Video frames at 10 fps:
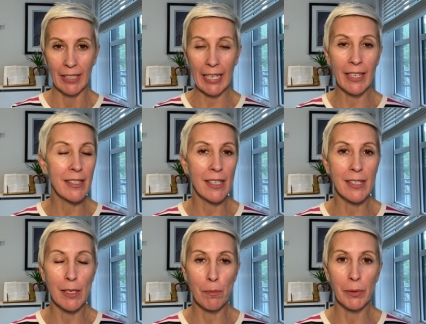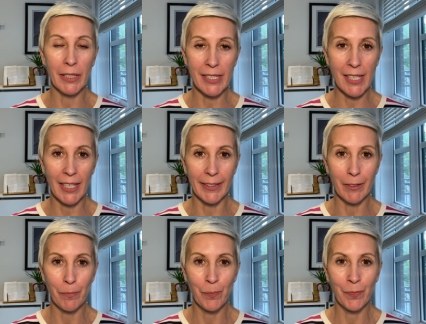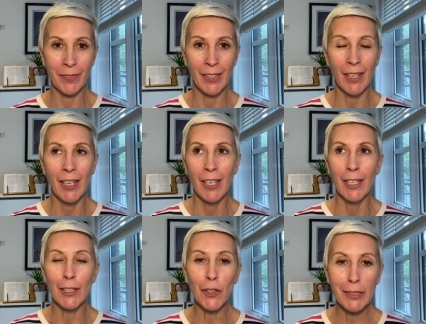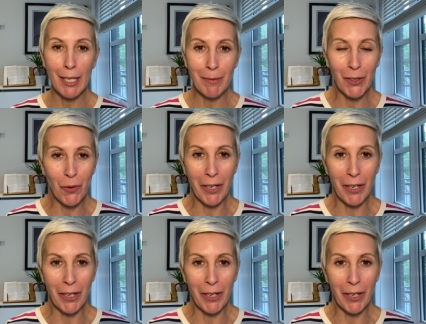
And it's as simple as that. Long time ago,